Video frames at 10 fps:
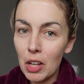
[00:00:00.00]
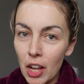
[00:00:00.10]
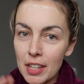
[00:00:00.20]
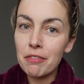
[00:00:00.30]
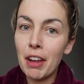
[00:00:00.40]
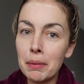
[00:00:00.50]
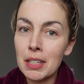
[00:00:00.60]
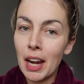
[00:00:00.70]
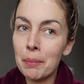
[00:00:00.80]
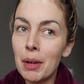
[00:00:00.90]
Lots of family
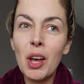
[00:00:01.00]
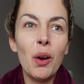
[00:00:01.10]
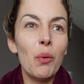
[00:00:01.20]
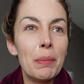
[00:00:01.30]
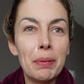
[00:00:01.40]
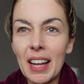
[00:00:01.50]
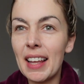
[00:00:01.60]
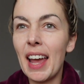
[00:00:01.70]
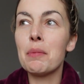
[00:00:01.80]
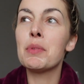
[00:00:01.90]
time. We played
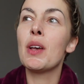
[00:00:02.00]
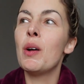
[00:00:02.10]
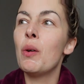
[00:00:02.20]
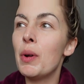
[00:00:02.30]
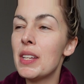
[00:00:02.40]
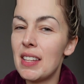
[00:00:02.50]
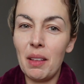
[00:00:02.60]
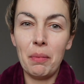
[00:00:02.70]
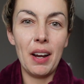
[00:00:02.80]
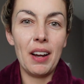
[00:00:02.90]
games, we
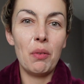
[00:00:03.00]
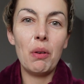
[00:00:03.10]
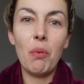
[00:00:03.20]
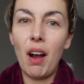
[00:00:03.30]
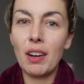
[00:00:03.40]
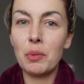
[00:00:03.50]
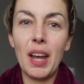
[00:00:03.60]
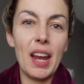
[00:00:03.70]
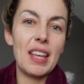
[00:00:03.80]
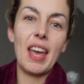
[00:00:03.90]
celebrated, we walked, we
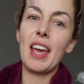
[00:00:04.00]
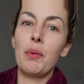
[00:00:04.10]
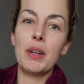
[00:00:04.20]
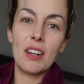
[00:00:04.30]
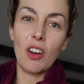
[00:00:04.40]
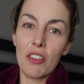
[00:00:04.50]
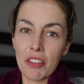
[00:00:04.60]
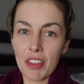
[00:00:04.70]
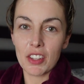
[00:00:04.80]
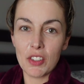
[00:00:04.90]
ate cake, we did all the
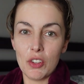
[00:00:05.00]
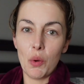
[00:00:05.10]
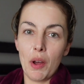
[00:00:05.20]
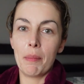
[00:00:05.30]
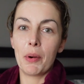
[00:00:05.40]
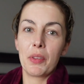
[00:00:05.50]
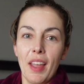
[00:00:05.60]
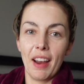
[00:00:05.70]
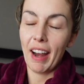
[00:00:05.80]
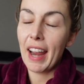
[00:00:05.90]
things you do on a
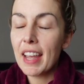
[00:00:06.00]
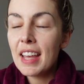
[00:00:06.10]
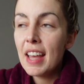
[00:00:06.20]
birthday, right?